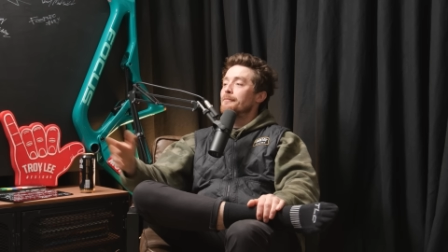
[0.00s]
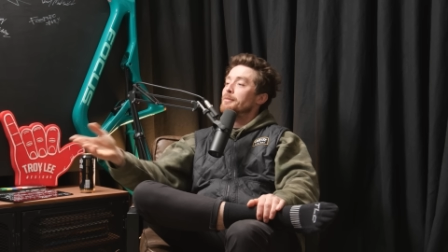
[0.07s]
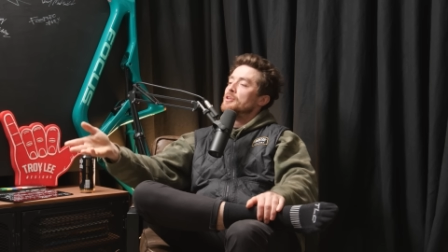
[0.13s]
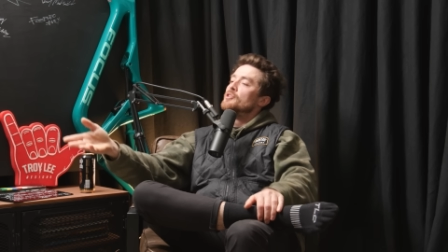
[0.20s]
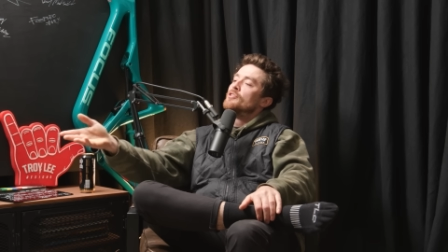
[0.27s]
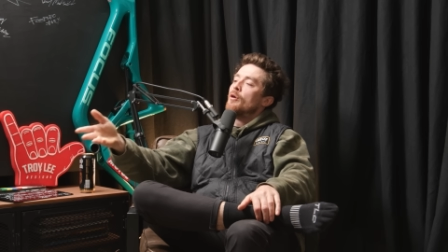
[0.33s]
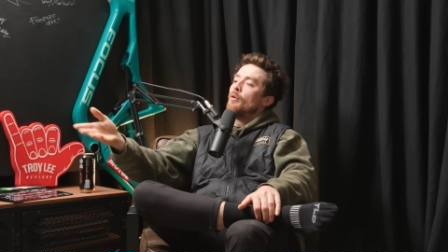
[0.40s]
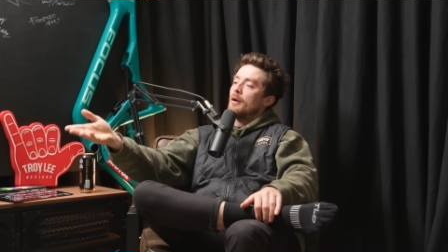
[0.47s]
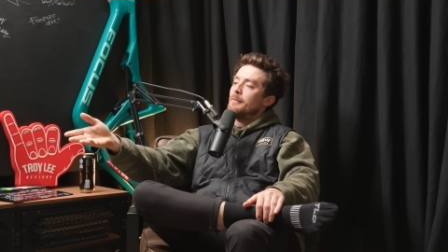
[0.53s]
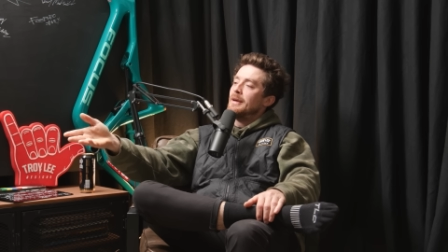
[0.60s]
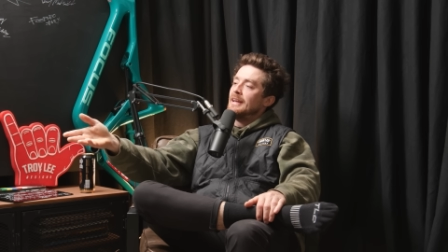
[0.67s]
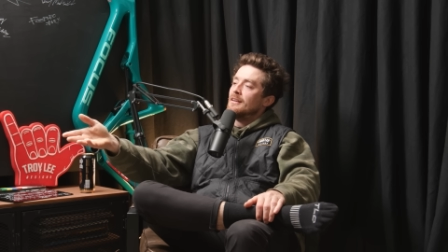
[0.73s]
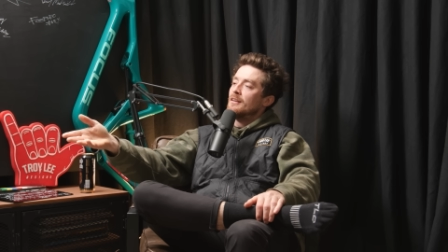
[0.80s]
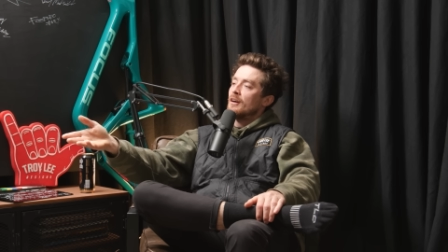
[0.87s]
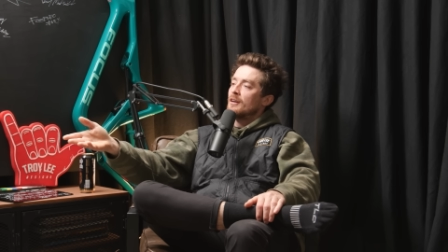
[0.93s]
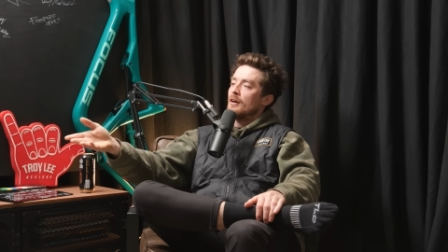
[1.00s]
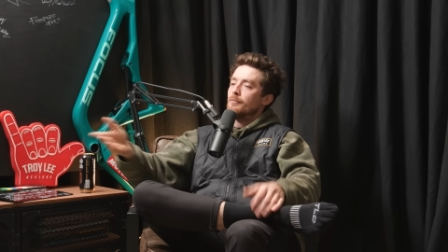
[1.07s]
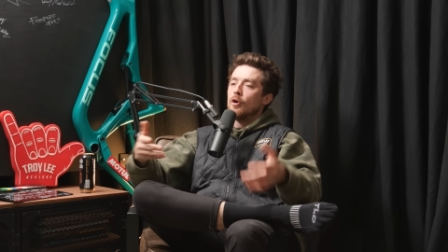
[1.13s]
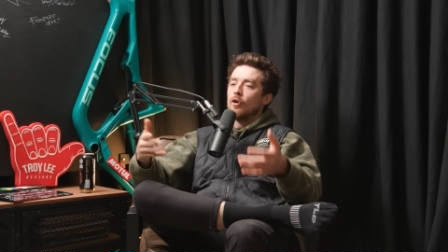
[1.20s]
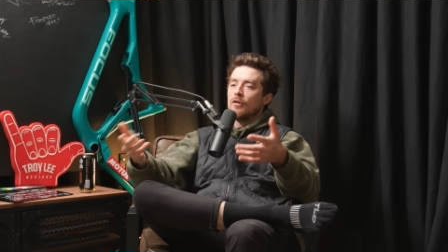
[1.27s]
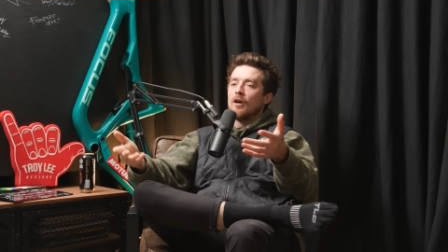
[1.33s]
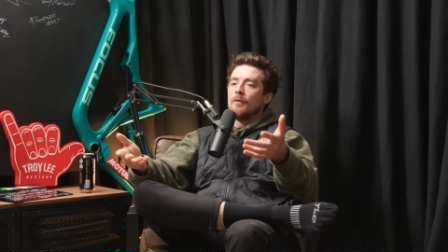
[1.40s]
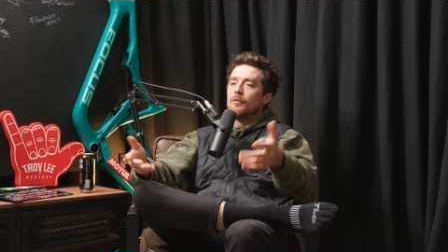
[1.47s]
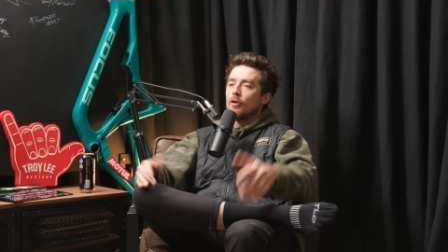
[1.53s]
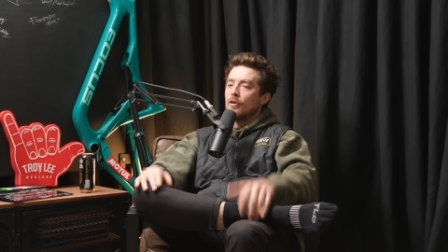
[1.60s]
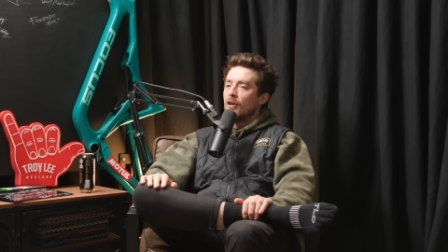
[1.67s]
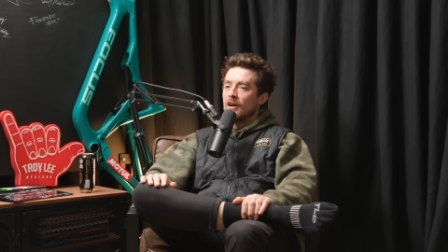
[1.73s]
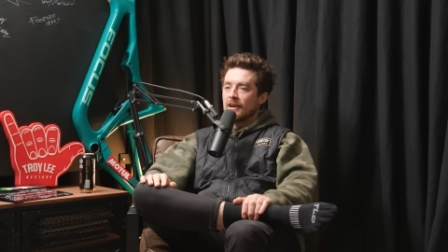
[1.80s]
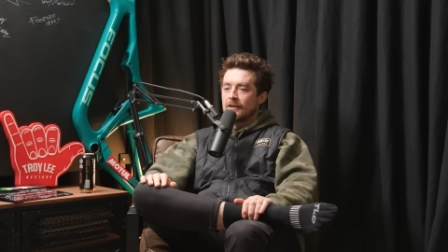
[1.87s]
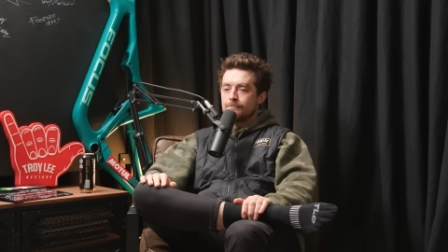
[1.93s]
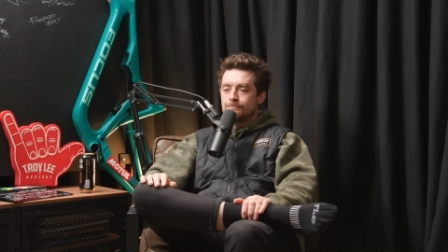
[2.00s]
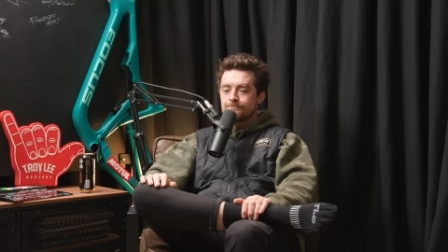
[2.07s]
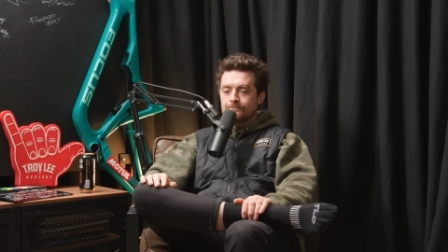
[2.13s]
but you know what I mean. Like I'm not like.